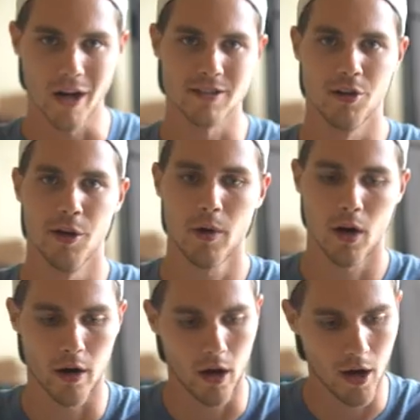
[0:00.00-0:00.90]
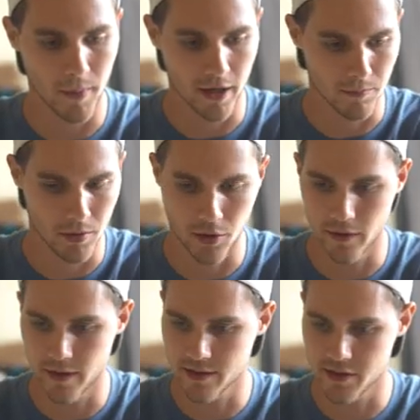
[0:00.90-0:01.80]
All right, so here we are on my
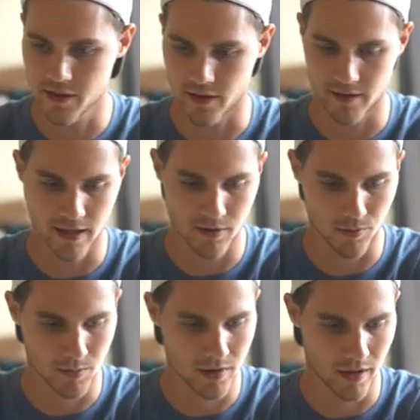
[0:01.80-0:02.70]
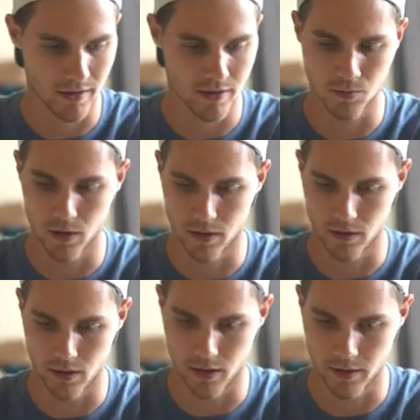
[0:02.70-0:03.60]
computer. This is just a test website. This is one of
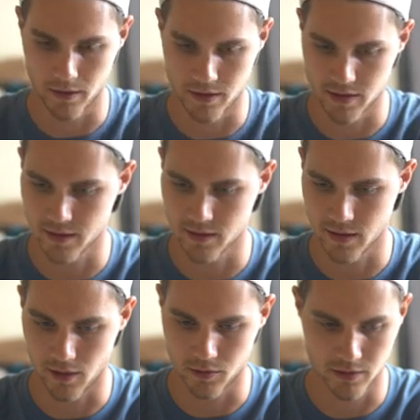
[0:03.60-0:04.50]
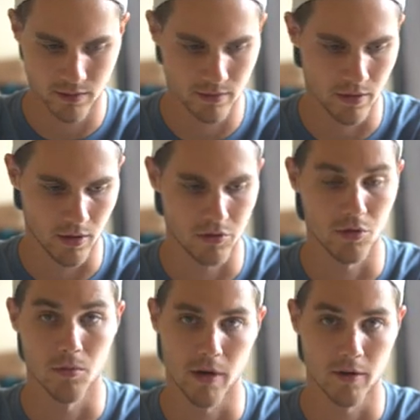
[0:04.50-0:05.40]
the sites that I was
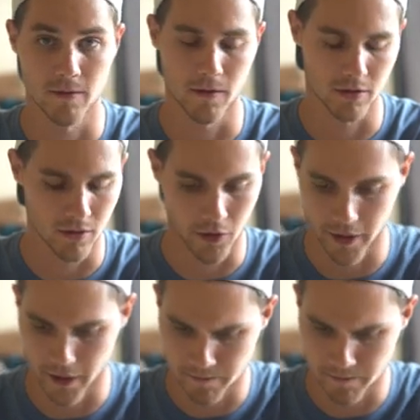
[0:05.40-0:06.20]
doing when I was first learning